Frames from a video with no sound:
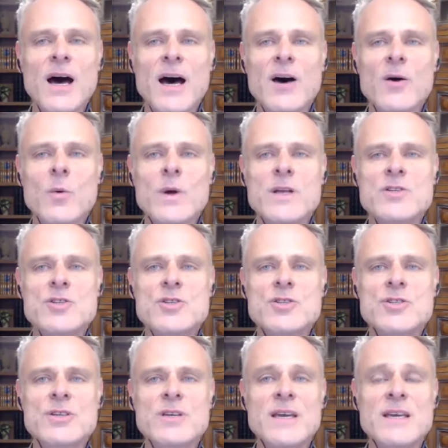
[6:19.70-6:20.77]

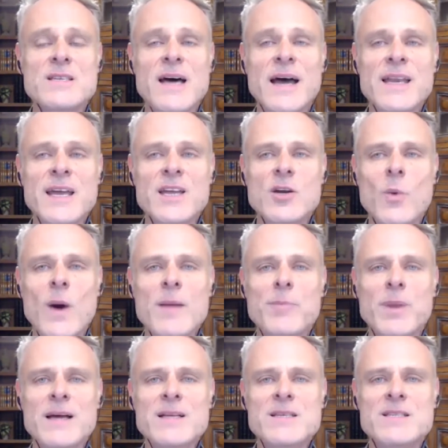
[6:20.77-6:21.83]
which is hiding in your white
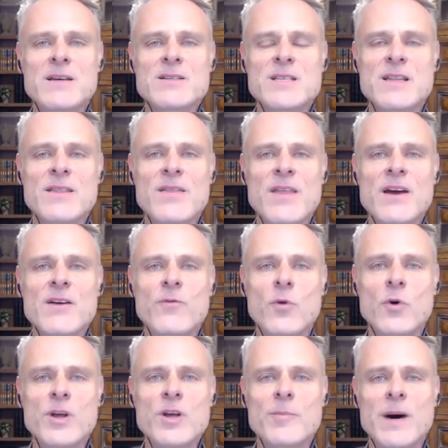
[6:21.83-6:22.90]
blood cells, and
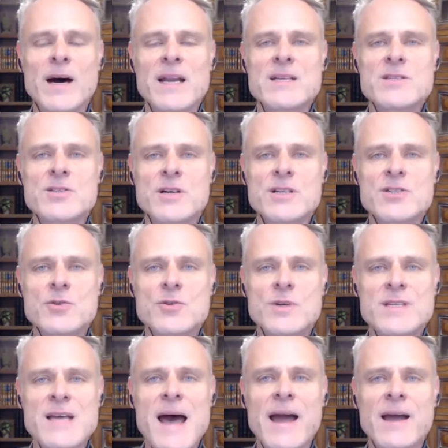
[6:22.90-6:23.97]
therefore your body starts to
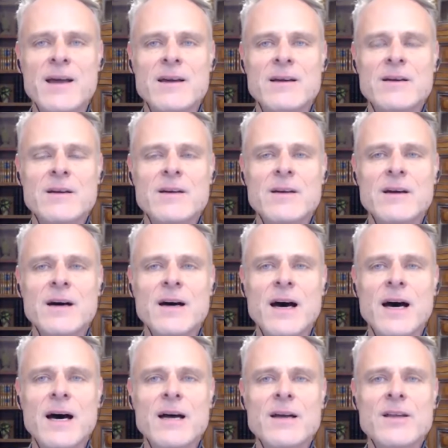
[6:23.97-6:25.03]
attack,
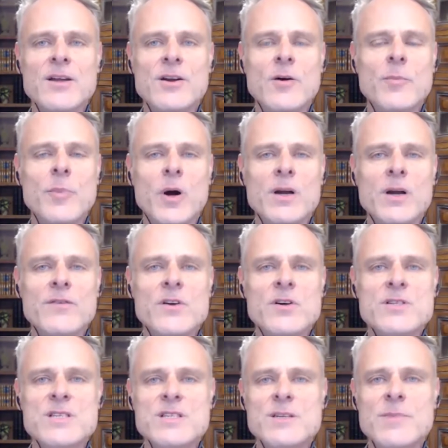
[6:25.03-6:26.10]
part of your
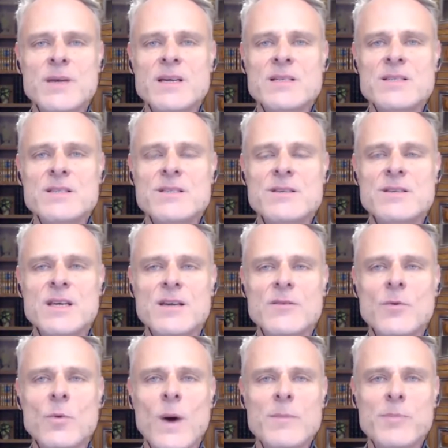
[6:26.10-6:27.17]
system because the
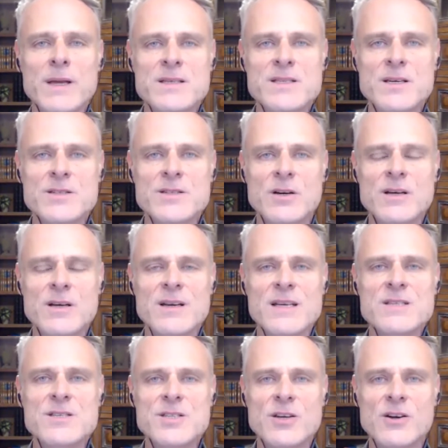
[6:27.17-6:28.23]
white blood cells aren't
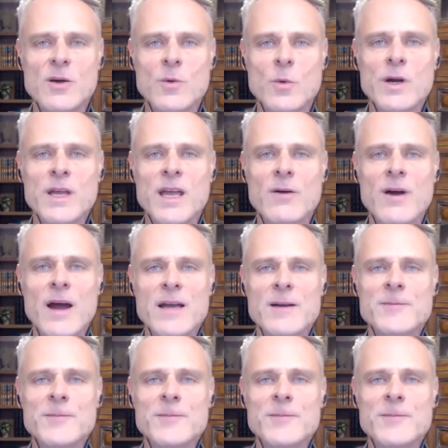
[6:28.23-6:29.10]
necessarily working right.